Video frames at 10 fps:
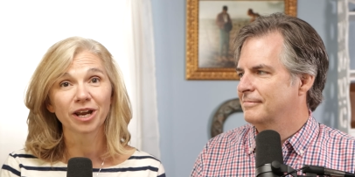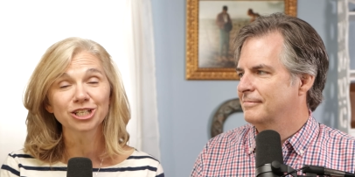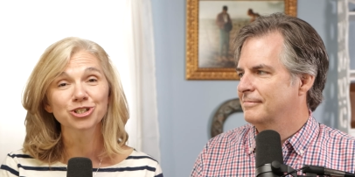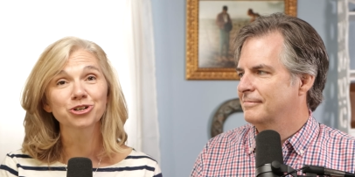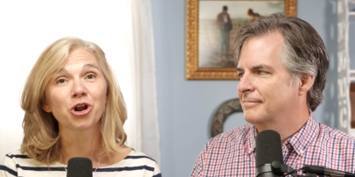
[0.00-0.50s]

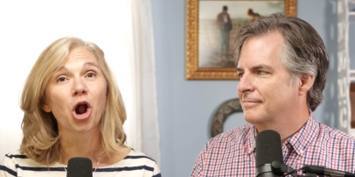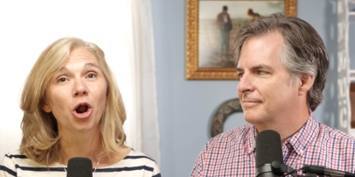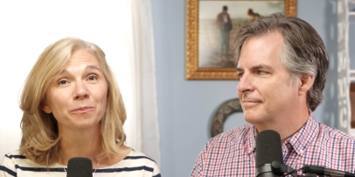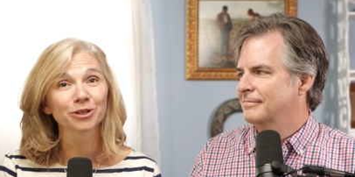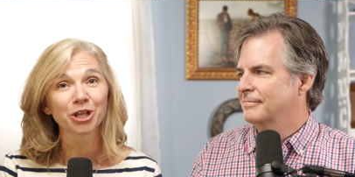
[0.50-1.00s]
Speaker 1: register
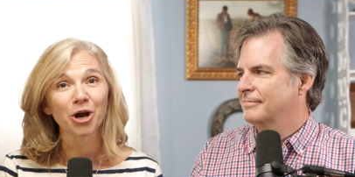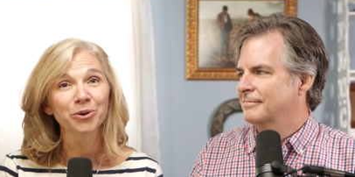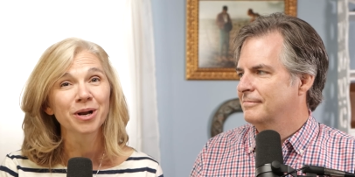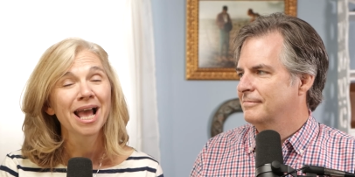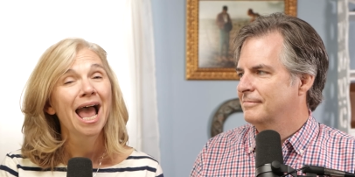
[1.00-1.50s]
are
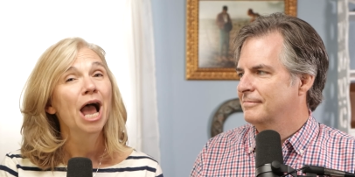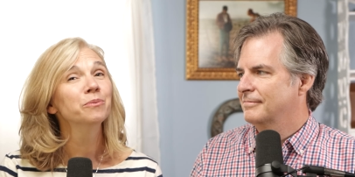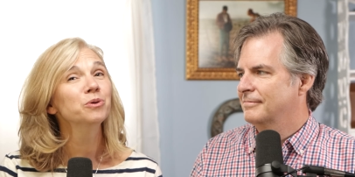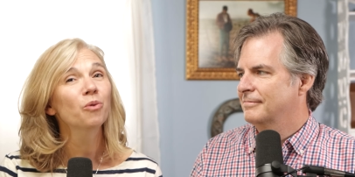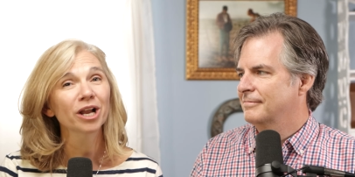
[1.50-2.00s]
below, and
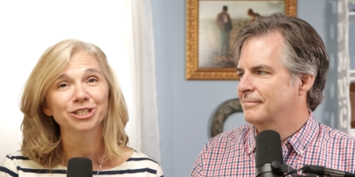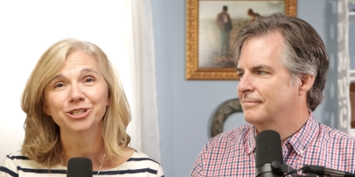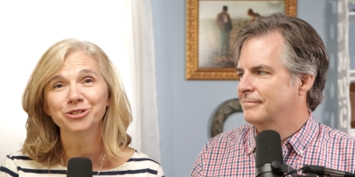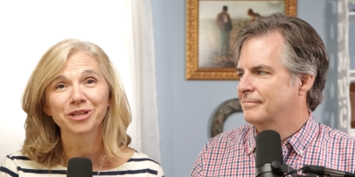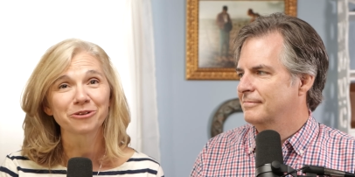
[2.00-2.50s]
we want you
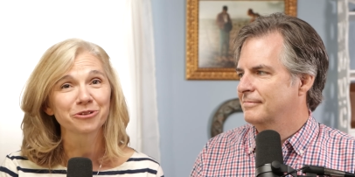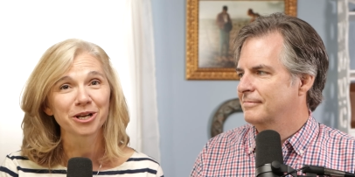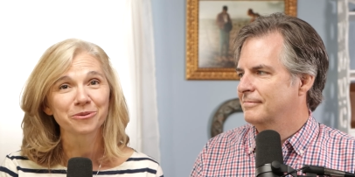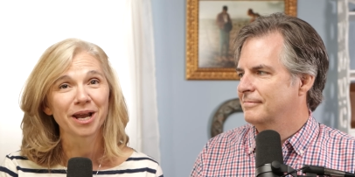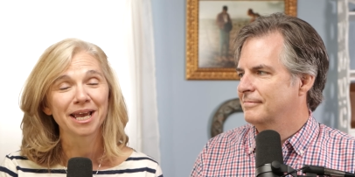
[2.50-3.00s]
to do that
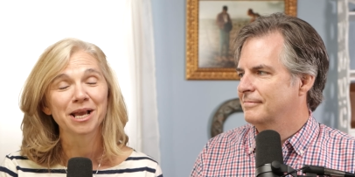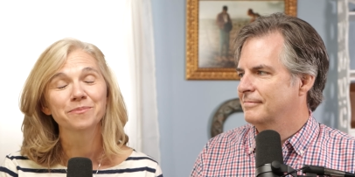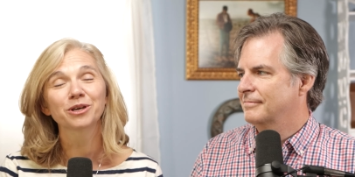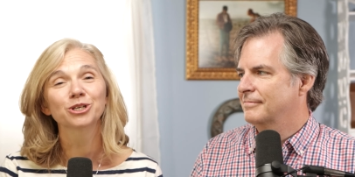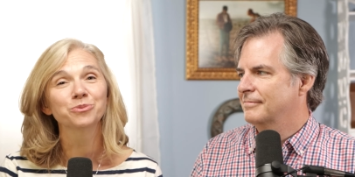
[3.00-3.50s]
right away
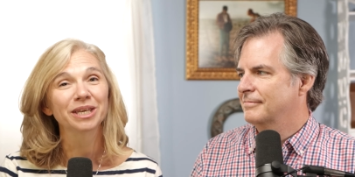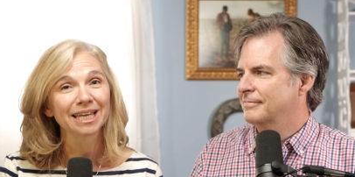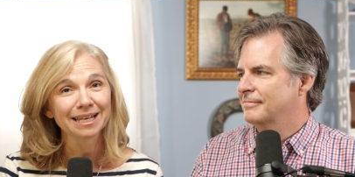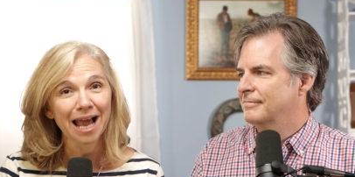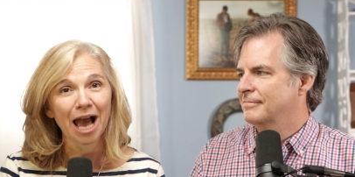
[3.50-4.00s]
because we
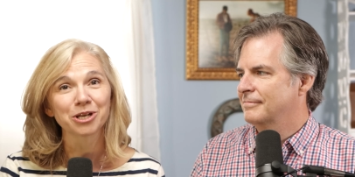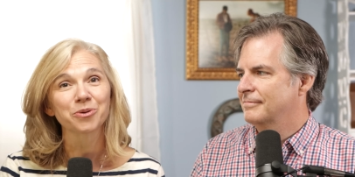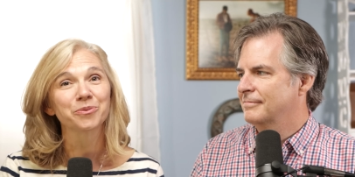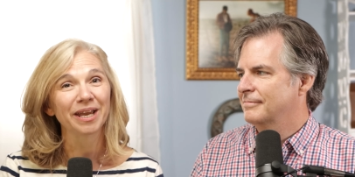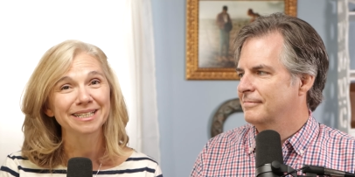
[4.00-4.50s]
cannot
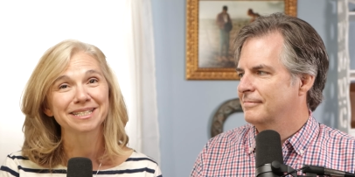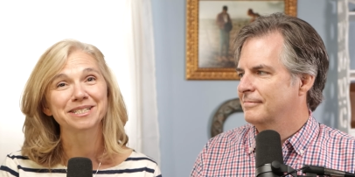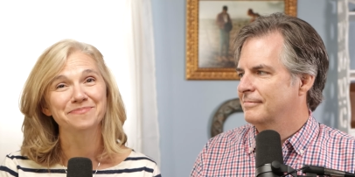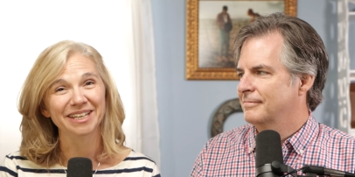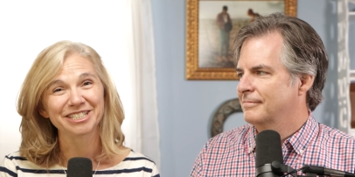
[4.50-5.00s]
wait
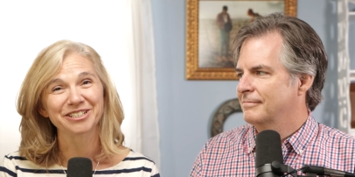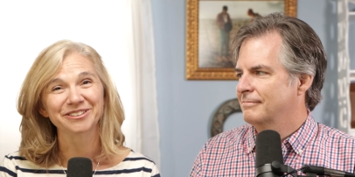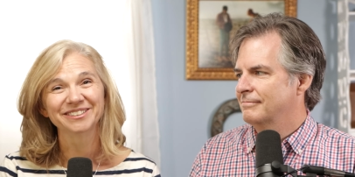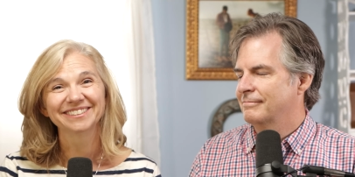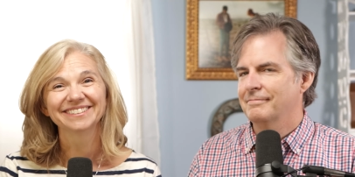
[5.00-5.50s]
to meet
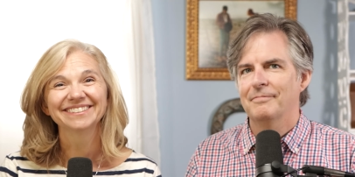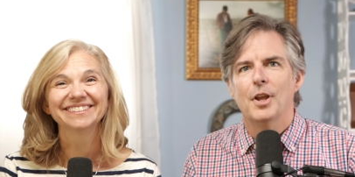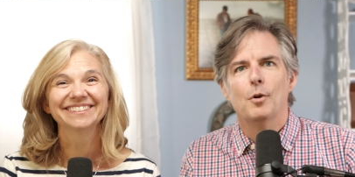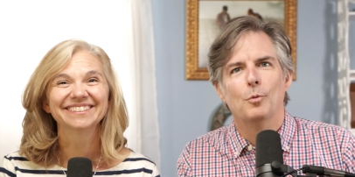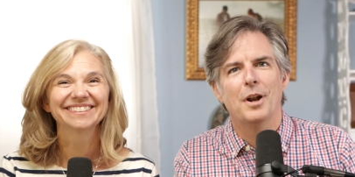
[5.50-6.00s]
you.
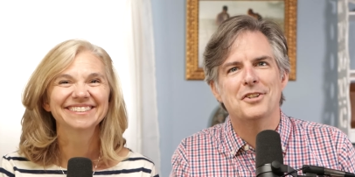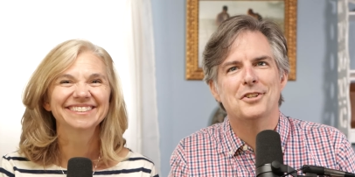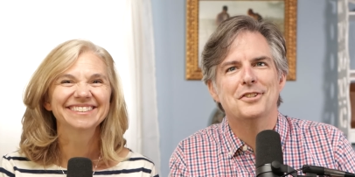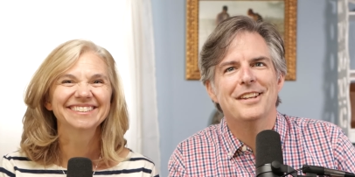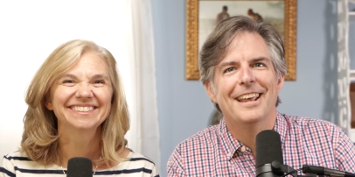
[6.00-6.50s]

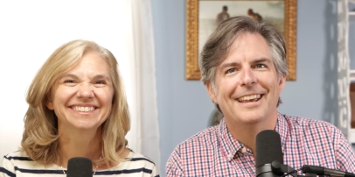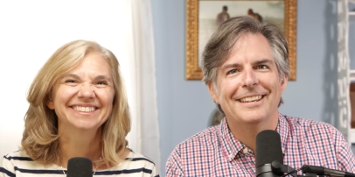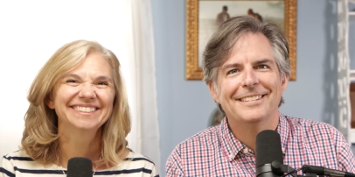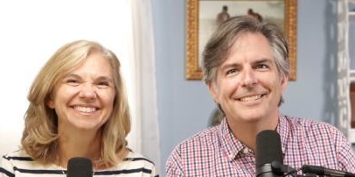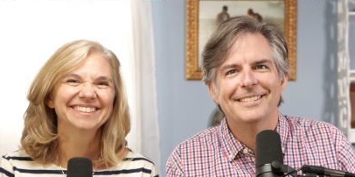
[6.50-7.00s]
Speaker 2: Register today.